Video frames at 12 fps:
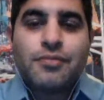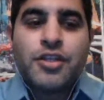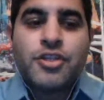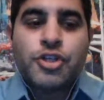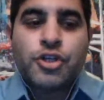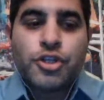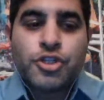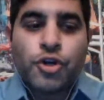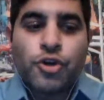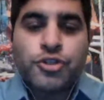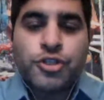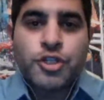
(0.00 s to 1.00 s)
this
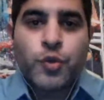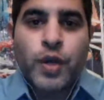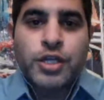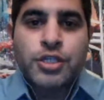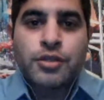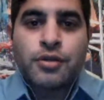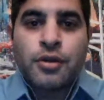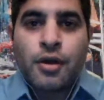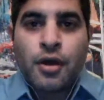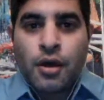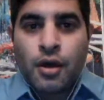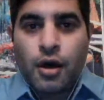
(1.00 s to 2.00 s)
current situation.
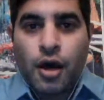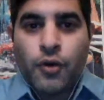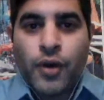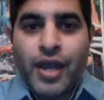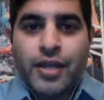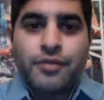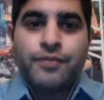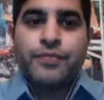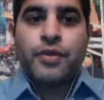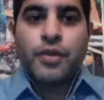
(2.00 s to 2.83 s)
All right.